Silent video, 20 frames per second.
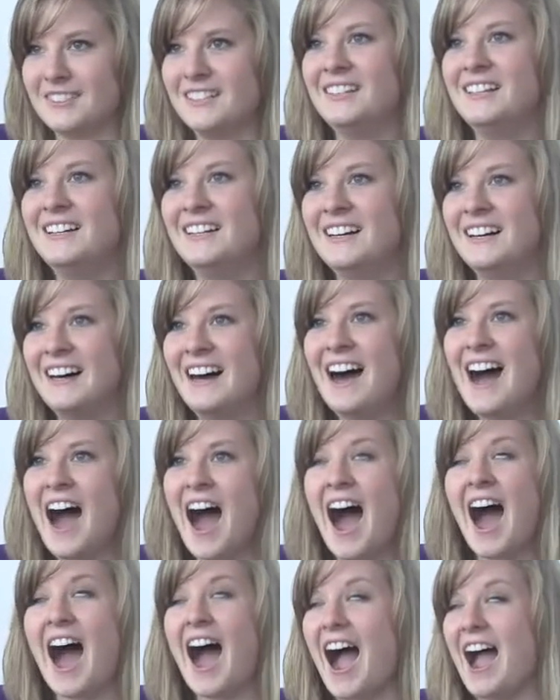
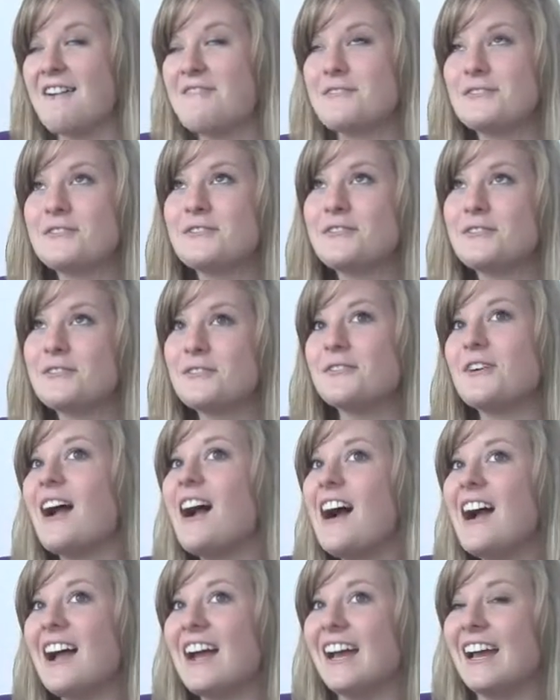I would
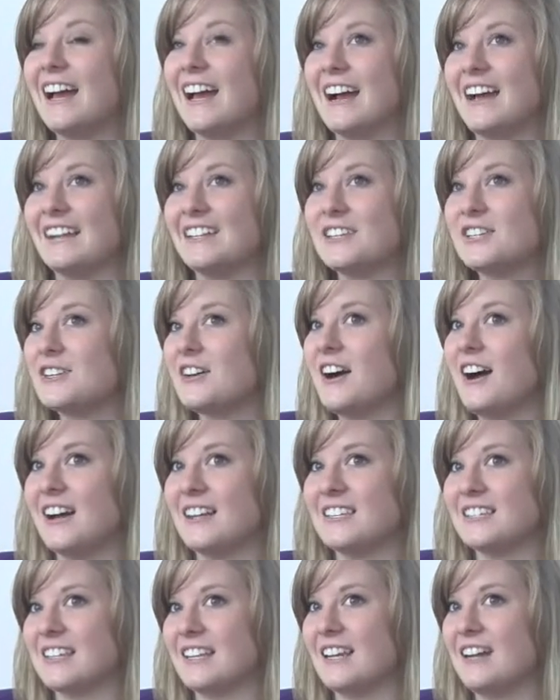cry at
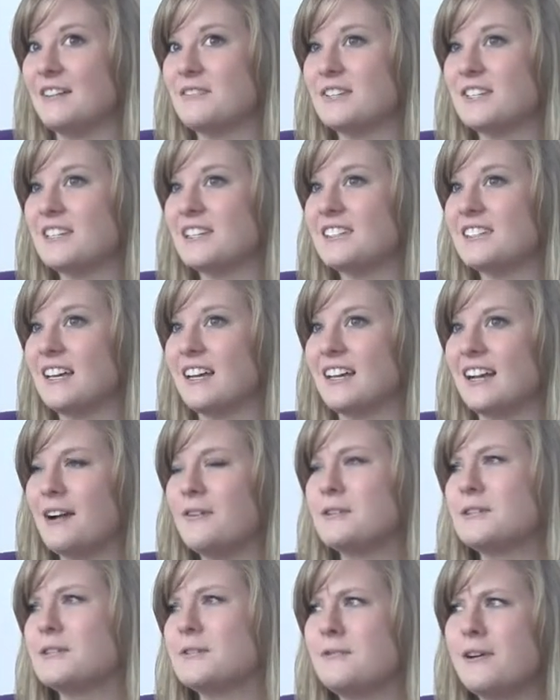shots, and I was just like, I
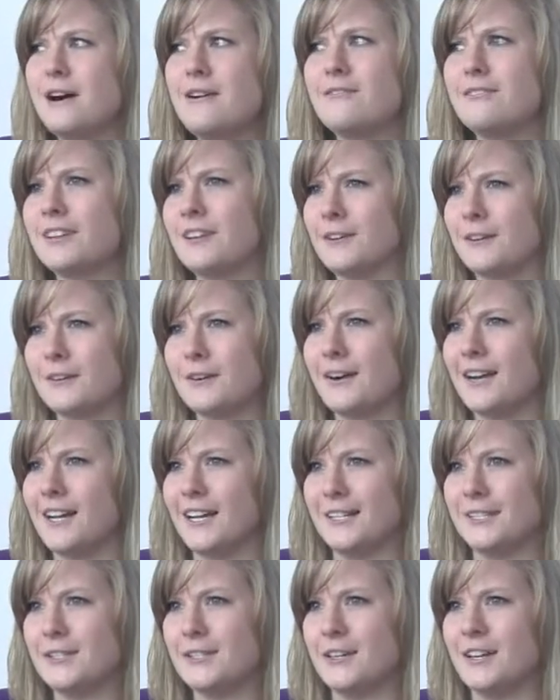was 12 and I'd
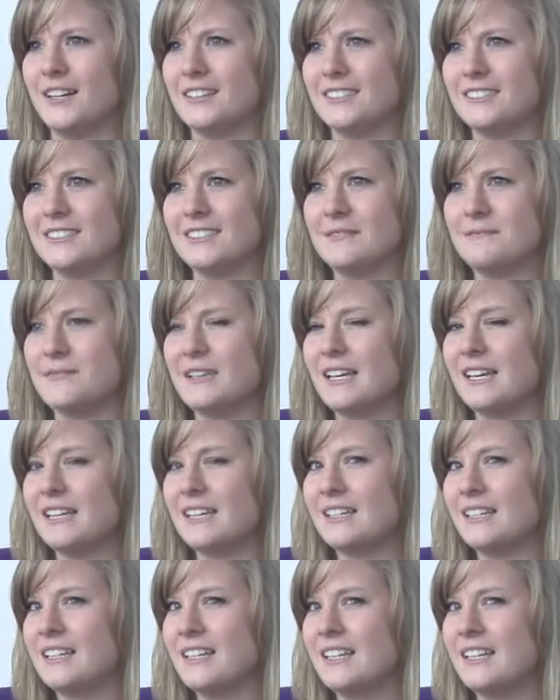cry at shots, and I'm like,